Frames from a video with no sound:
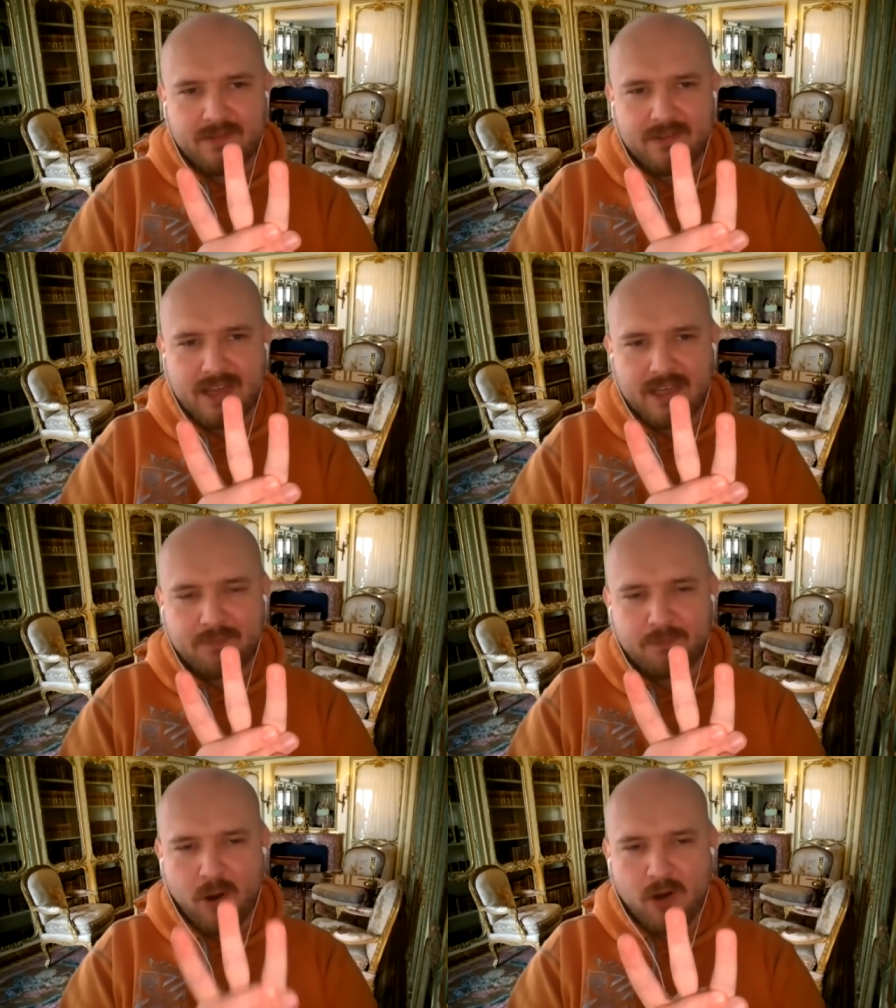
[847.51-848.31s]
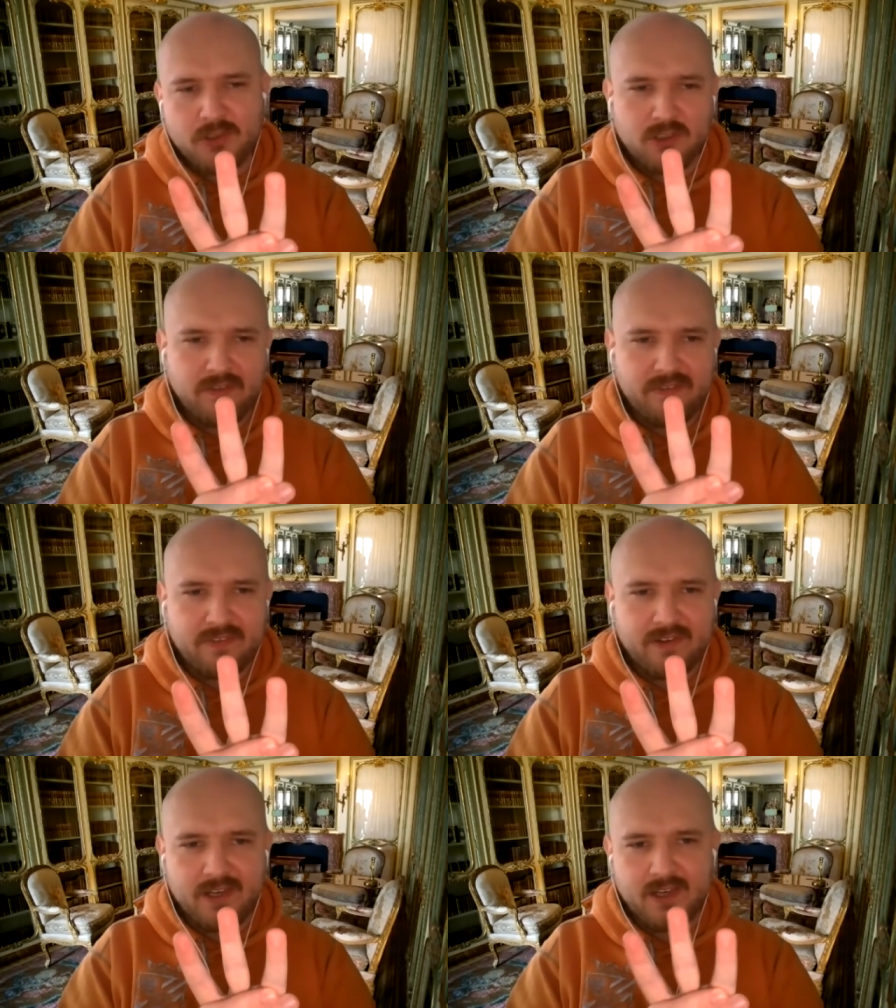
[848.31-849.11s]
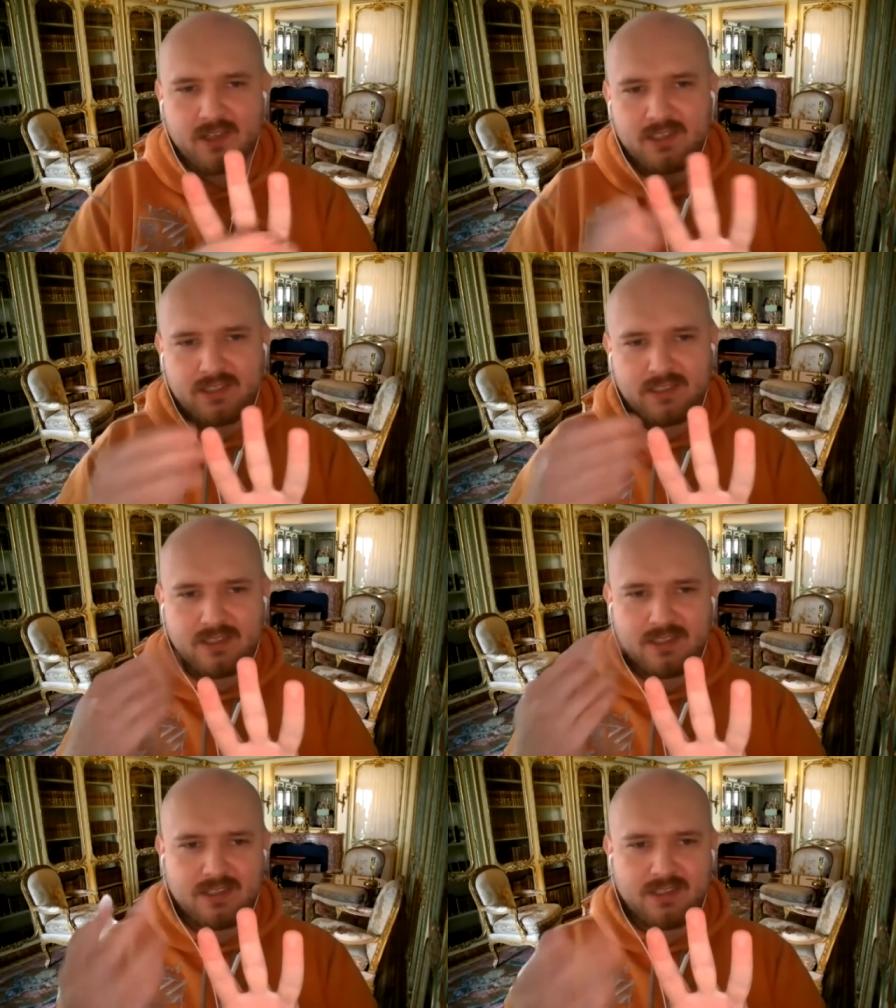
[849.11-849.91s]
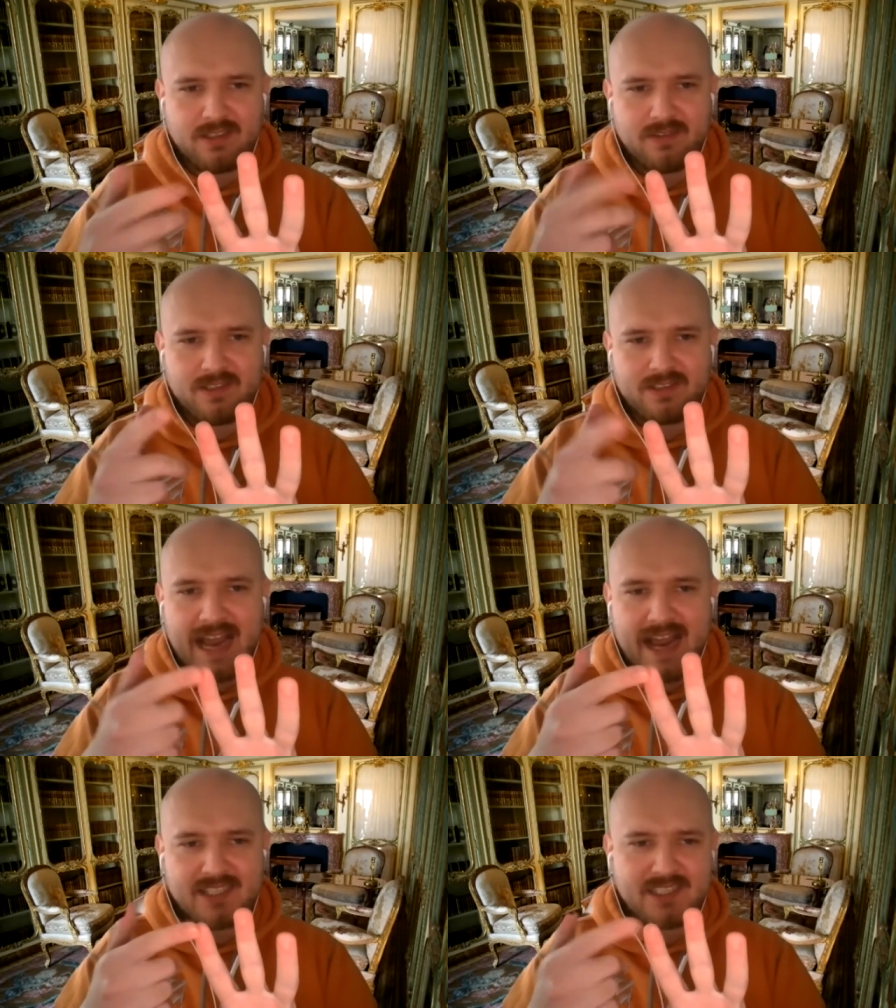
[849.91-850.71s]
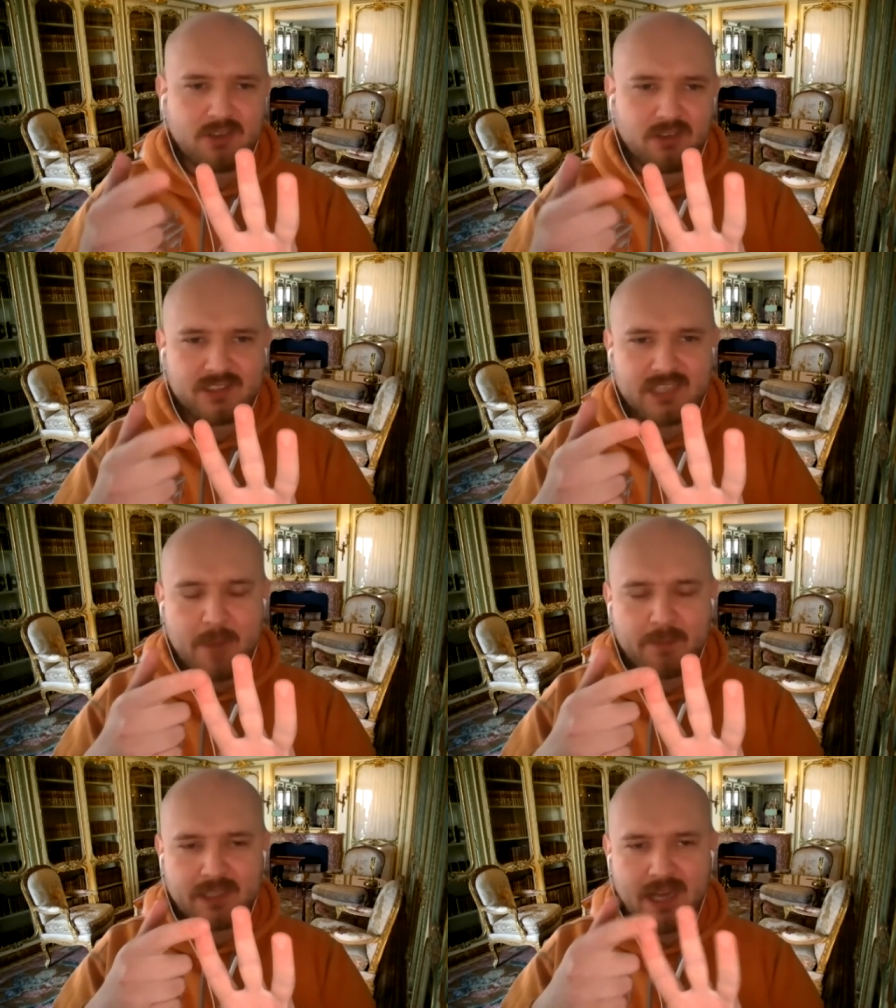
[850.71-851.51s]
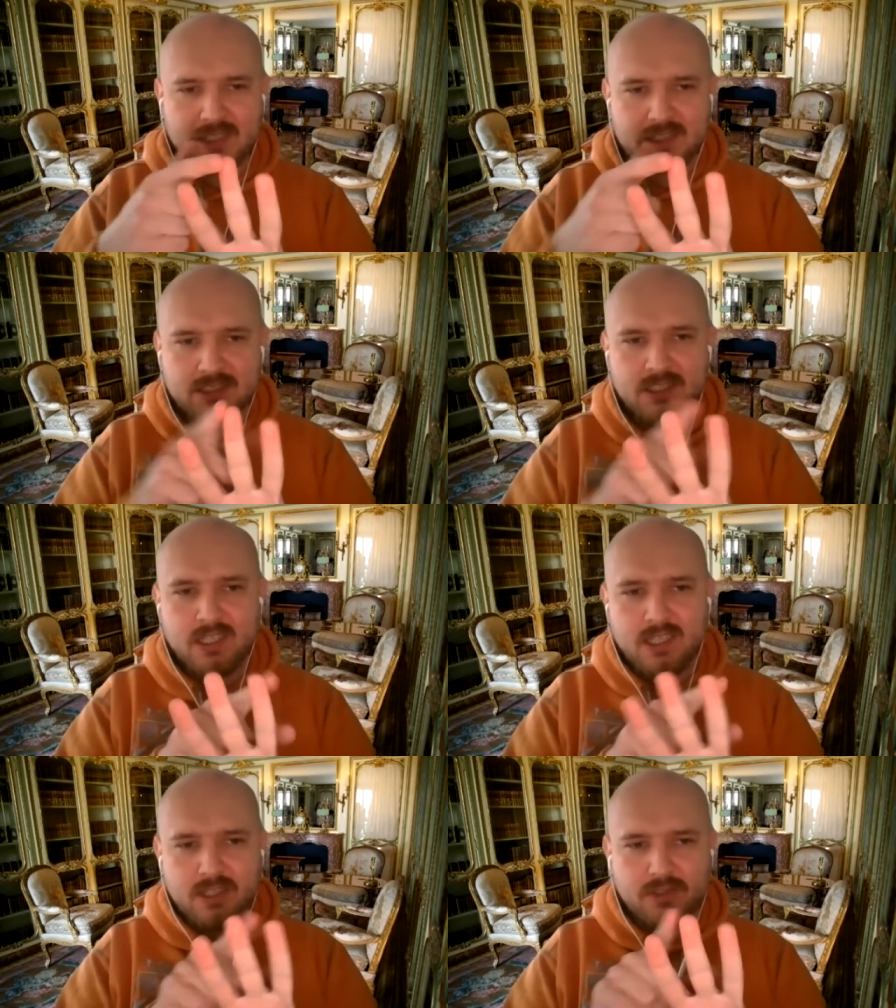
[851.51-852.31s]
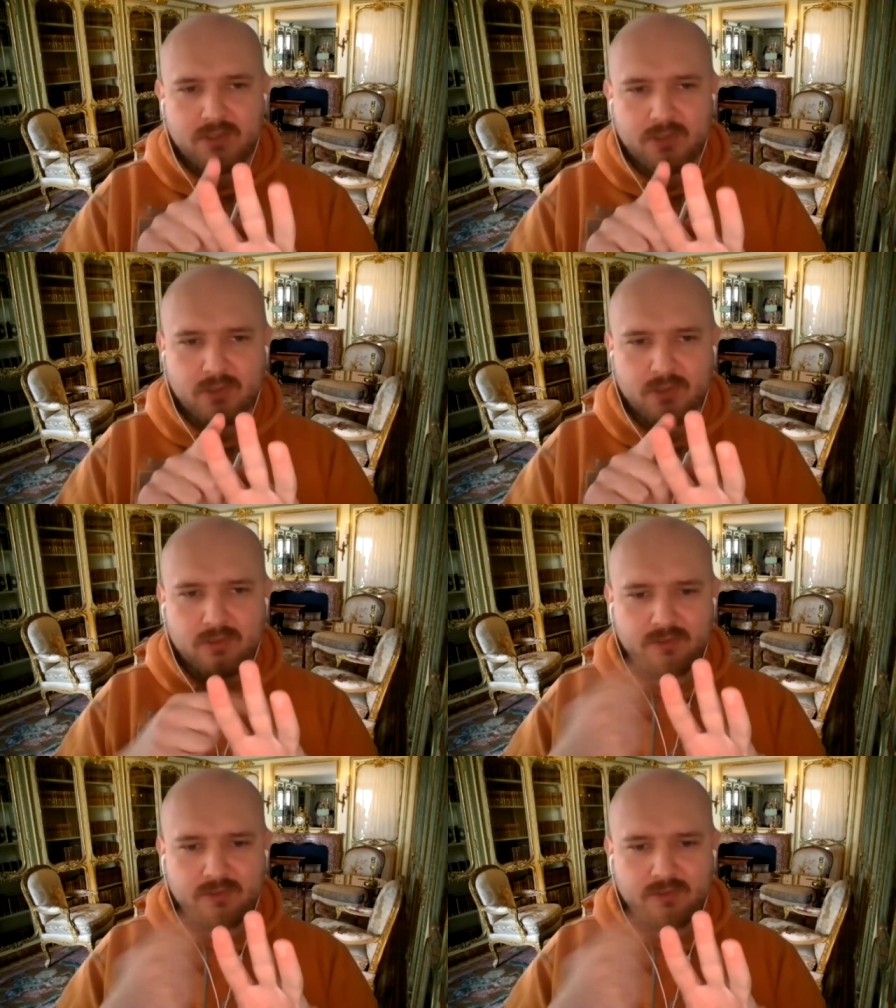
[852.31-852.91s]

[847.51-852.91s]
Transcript: like points or three uh, tasks or subtasks. You yeah.